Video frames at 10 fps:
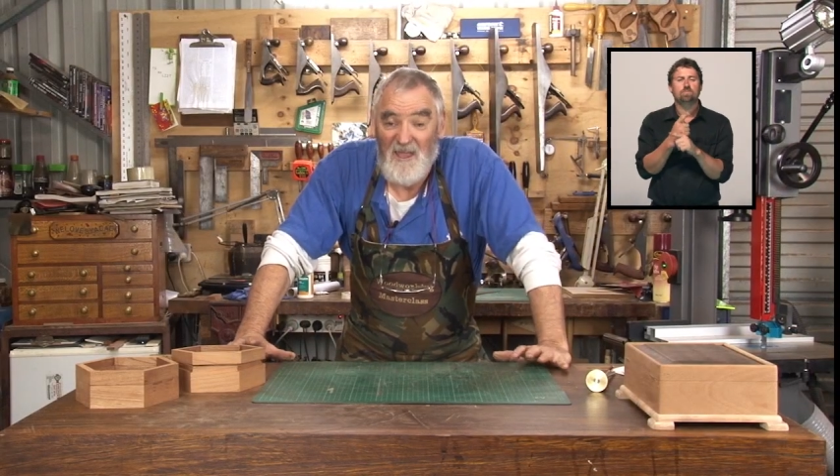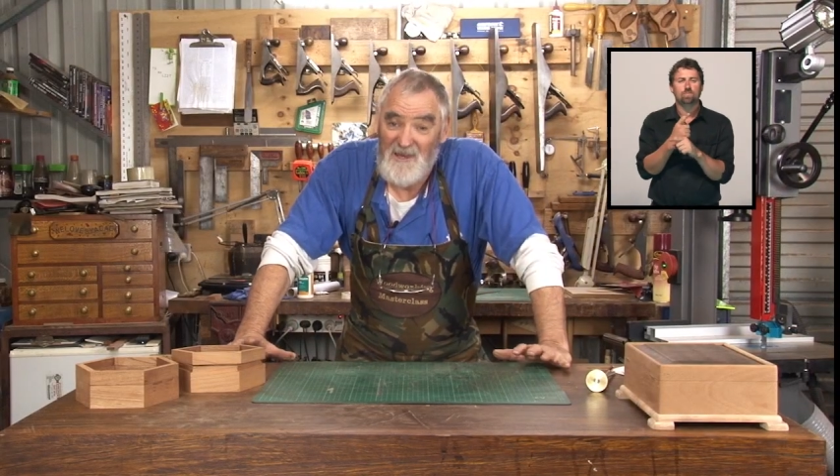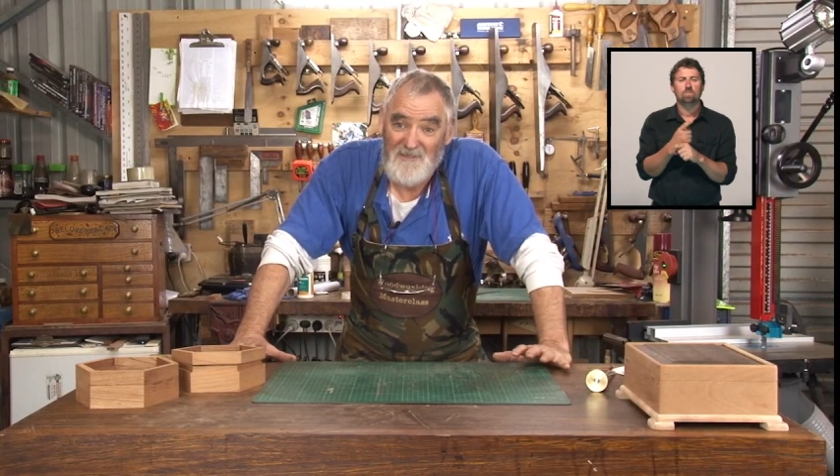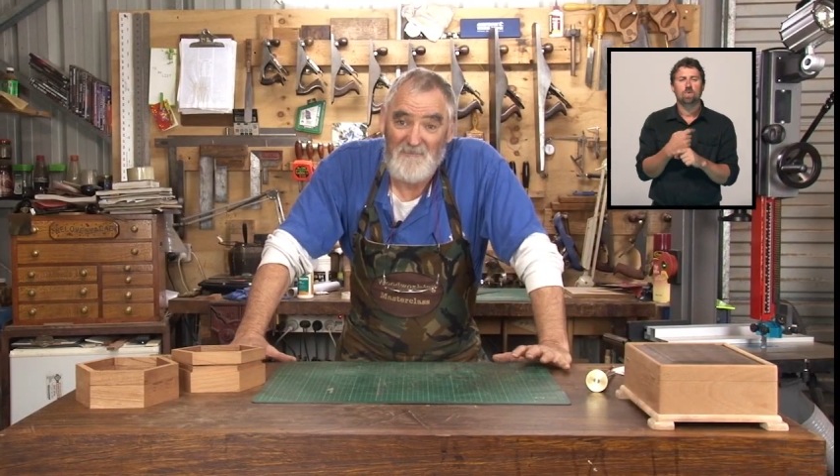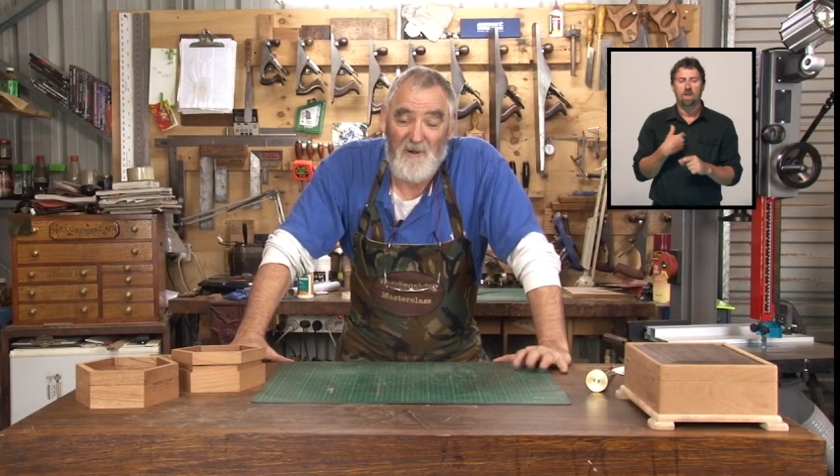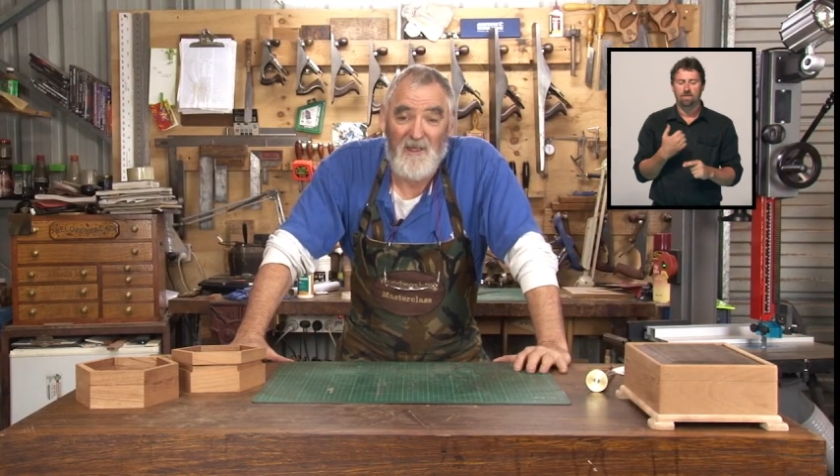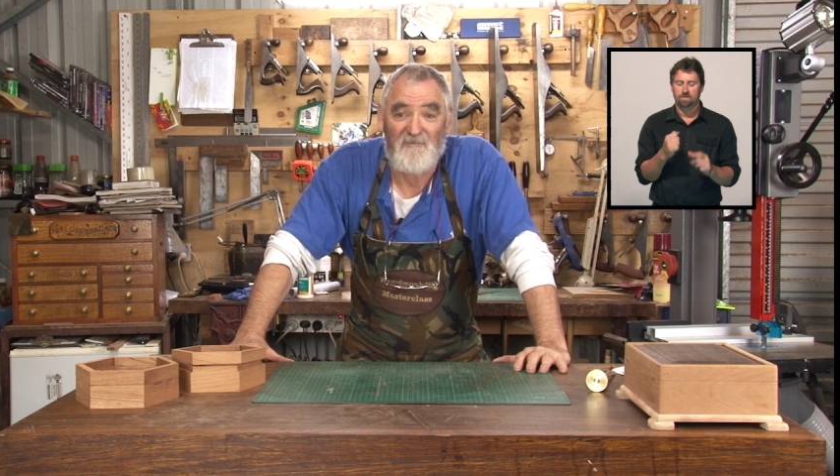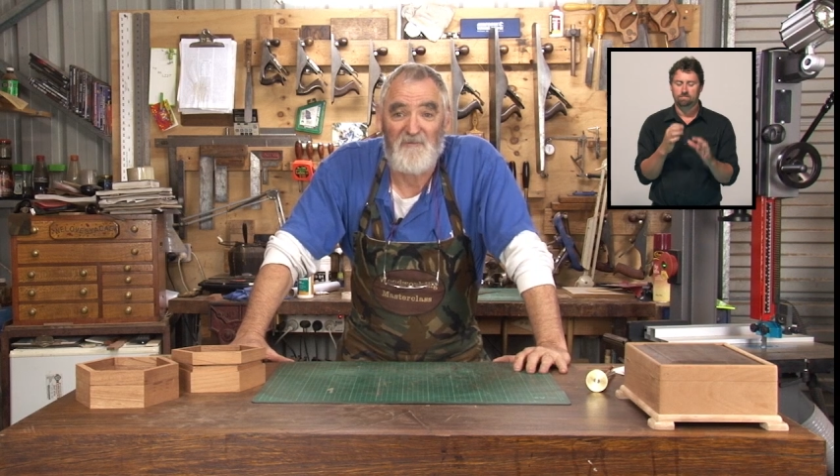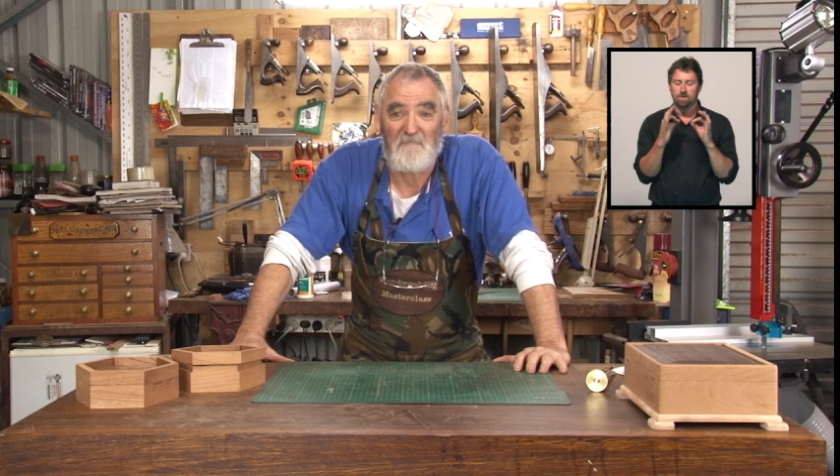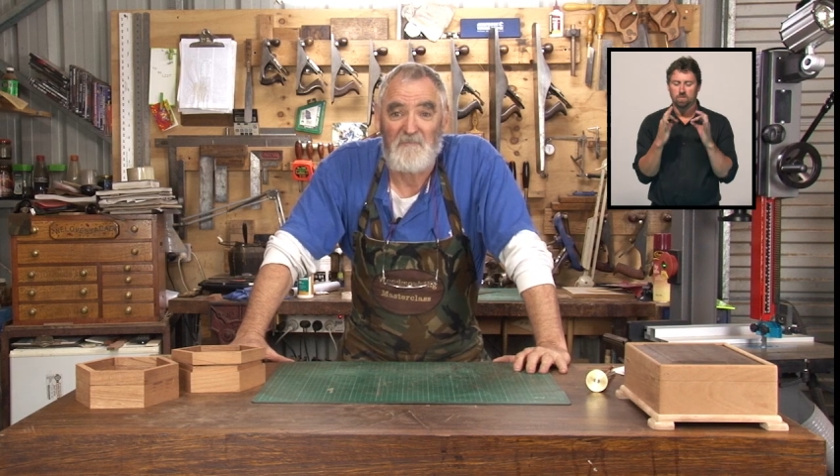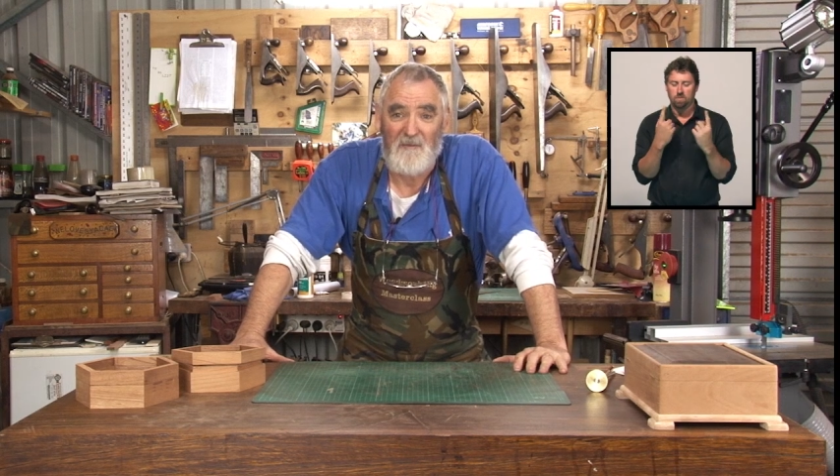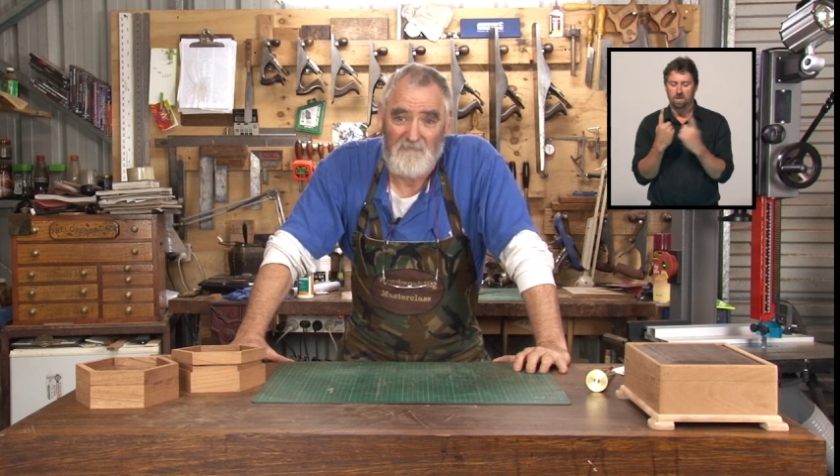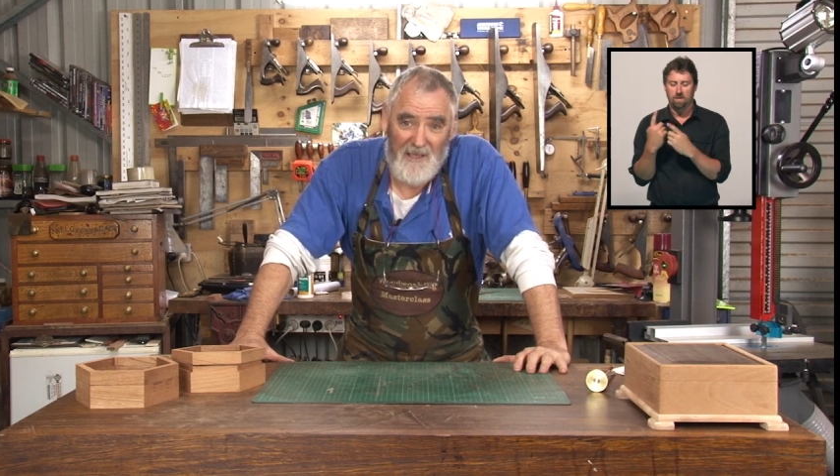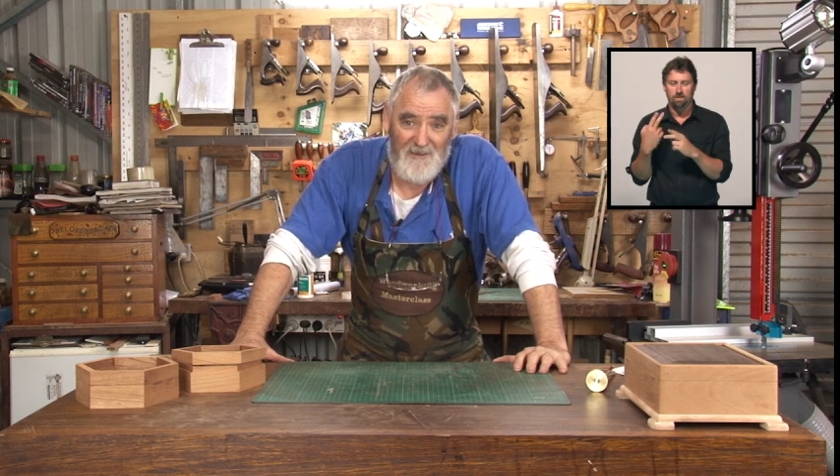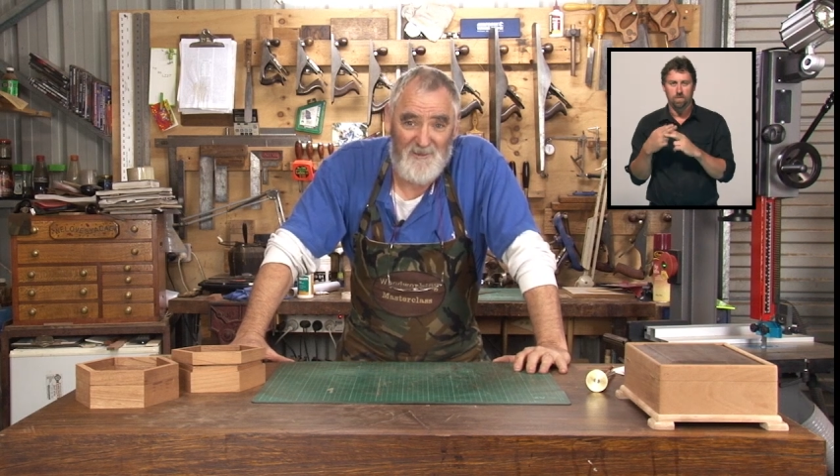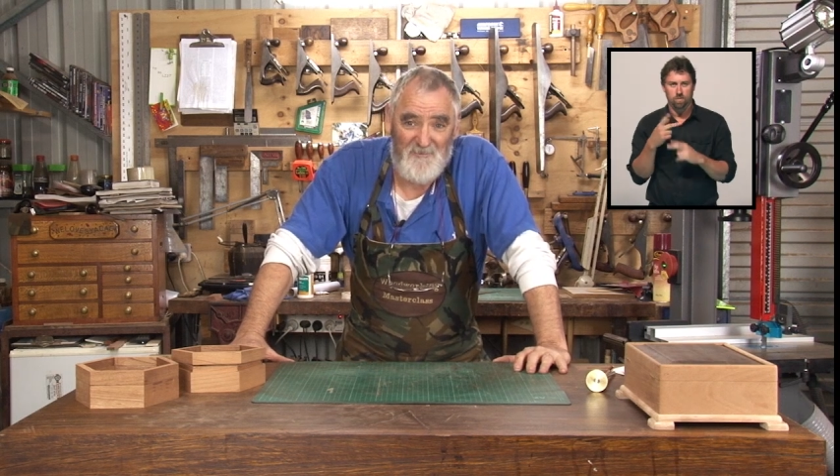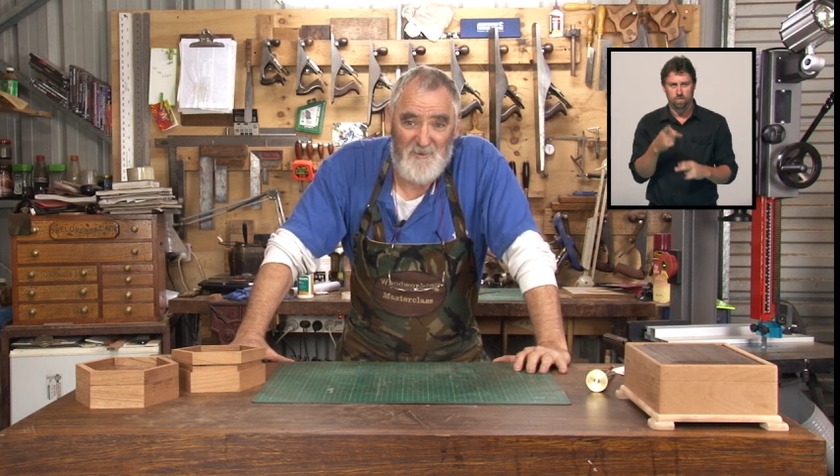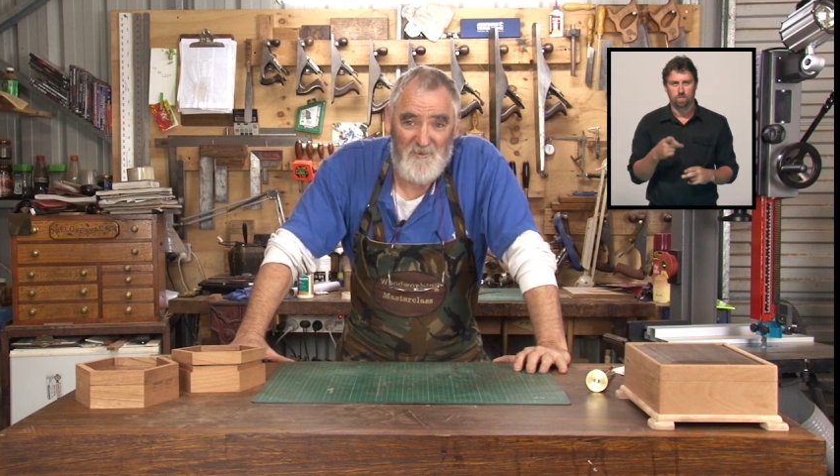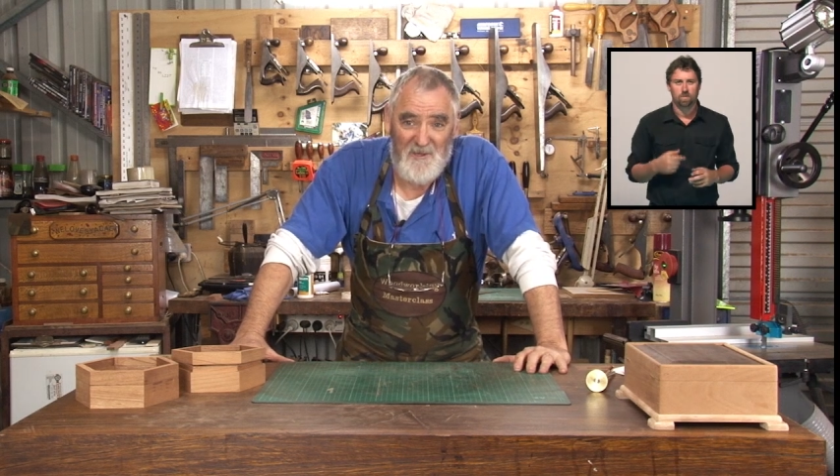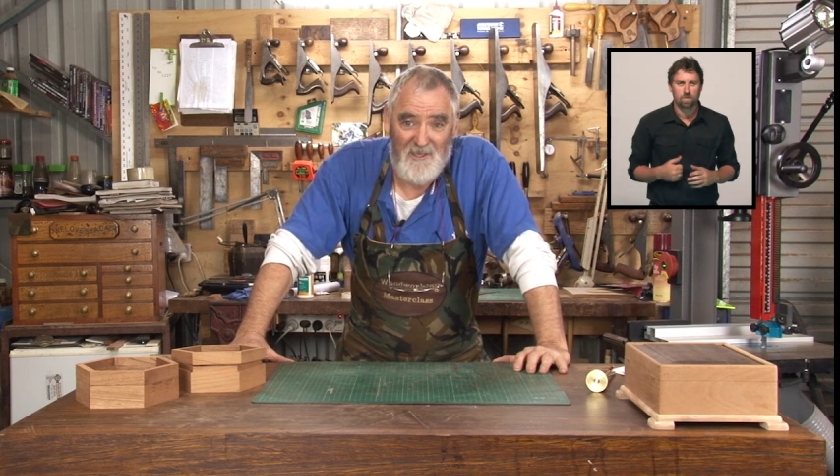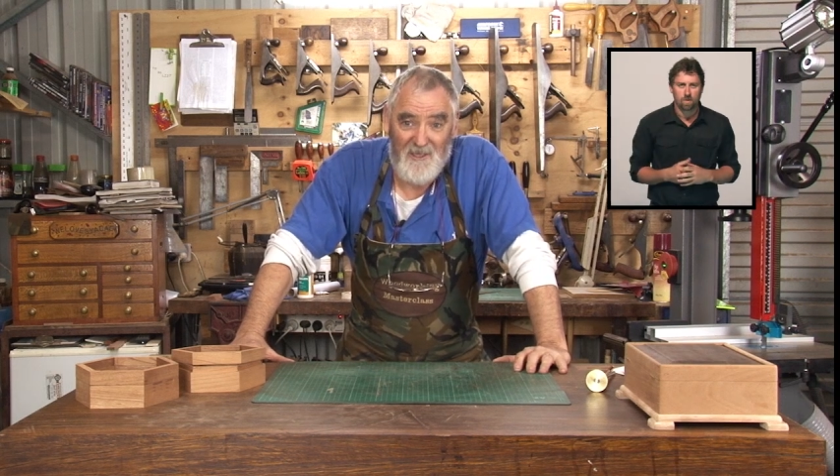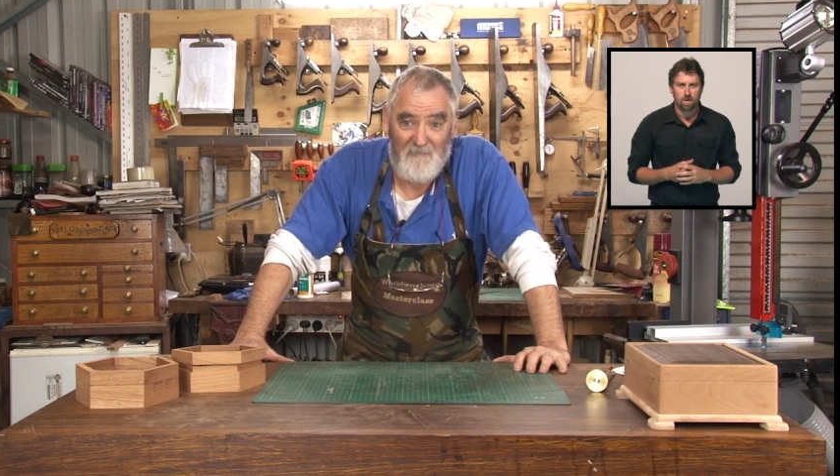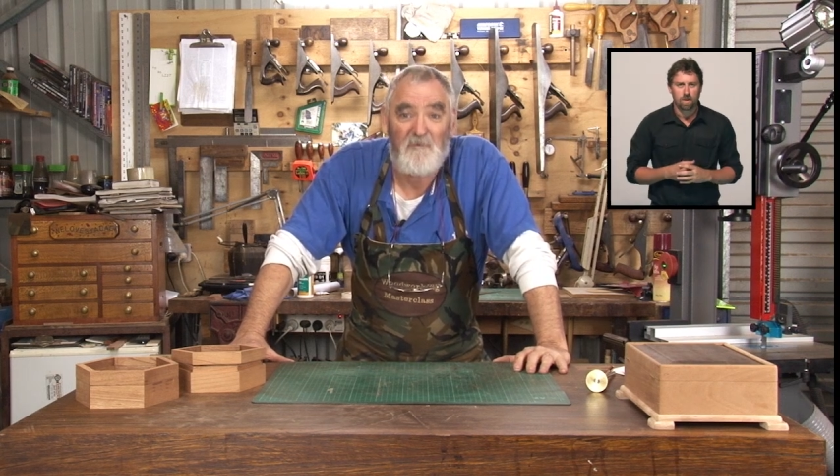and it's a break from mainline woodworking,